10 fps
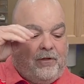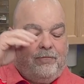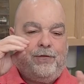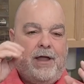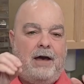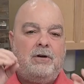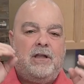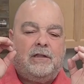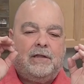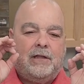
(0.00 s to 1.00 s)
Flour
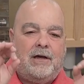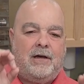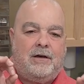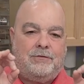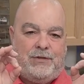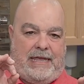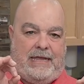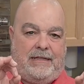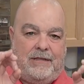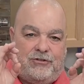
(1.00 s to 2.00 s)
loves
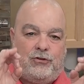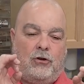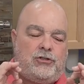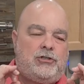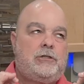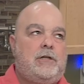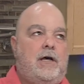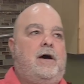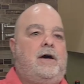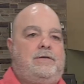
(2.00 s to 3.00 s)
heat. Starch
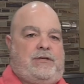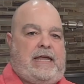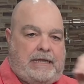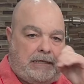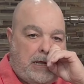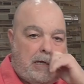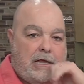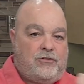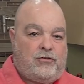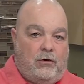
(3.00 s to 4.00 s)
loves heat.
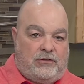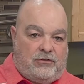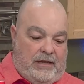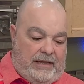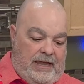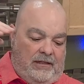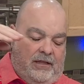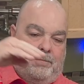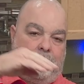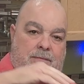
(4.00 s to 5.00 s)
So it's going to get to
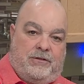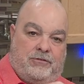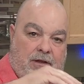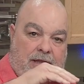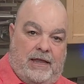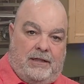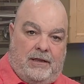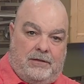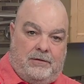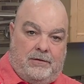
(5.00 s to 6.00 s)

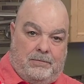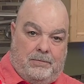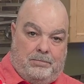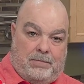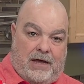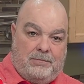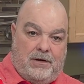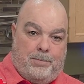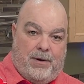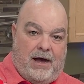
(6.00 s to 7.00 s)
the bottom of
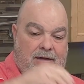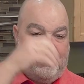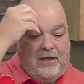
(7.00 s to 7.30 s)
the pot,